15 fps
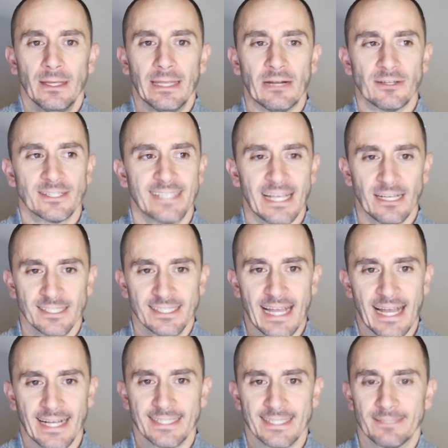sales
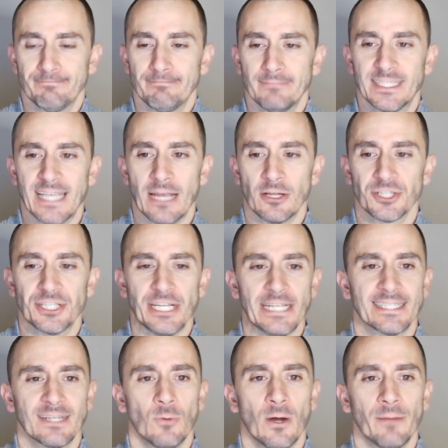decks, sales sheets
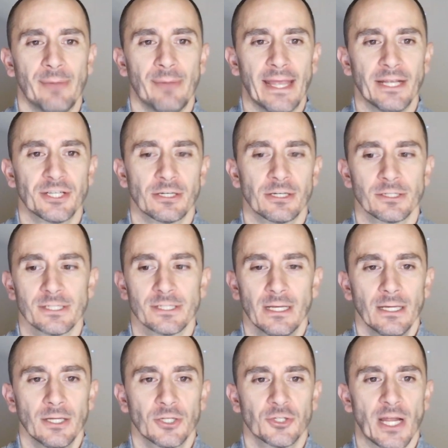and one-pagers,
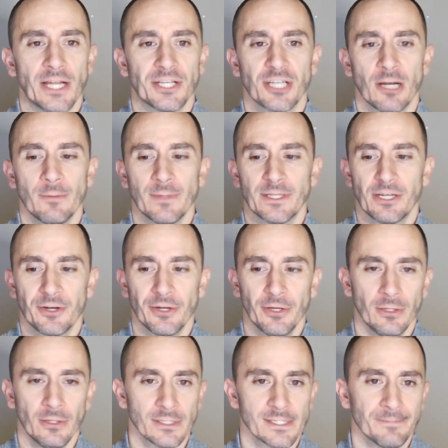trade show
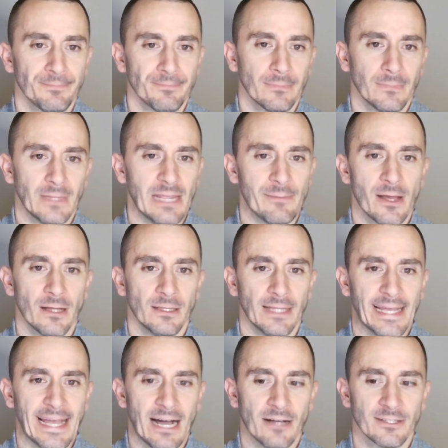materials, email
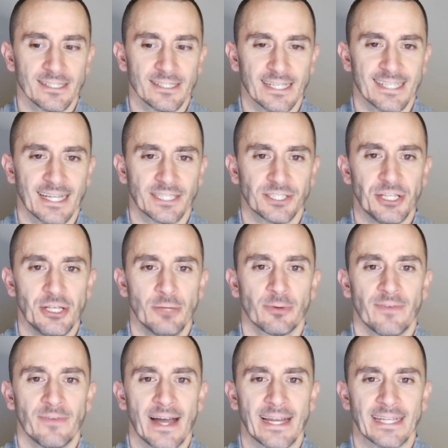layouts. Essentially, you
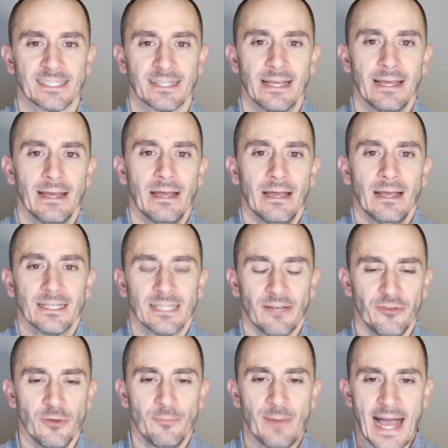provide us a
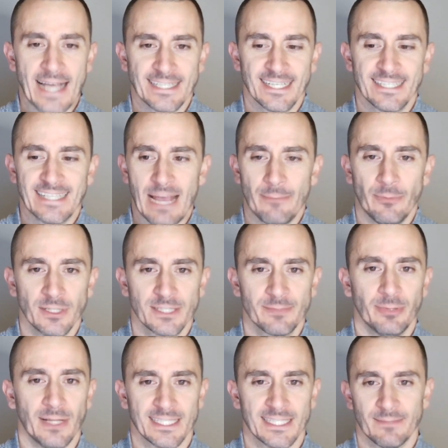few past examples
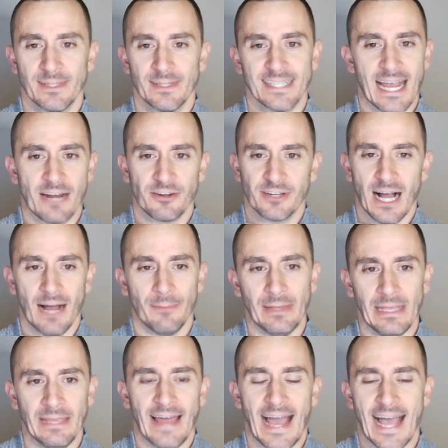plus some desired
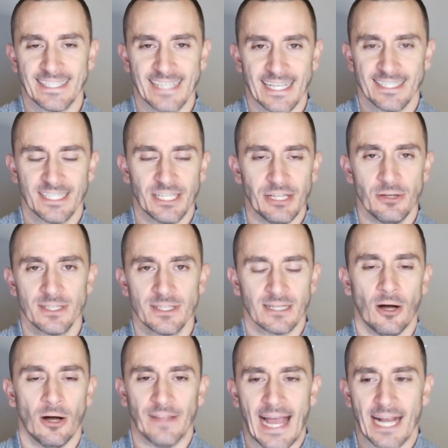copy, the assets to use, the
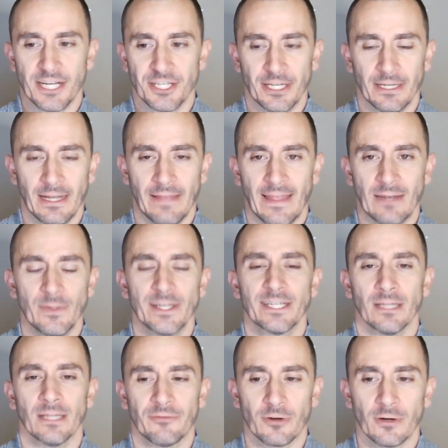call to action, and then we
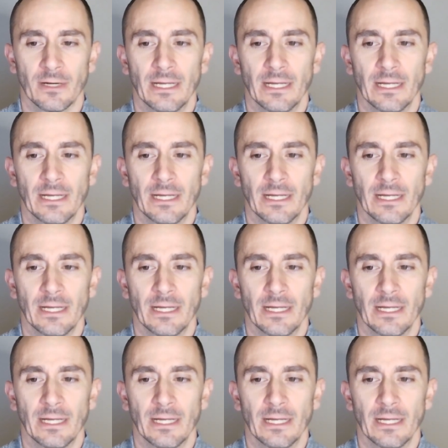deliver,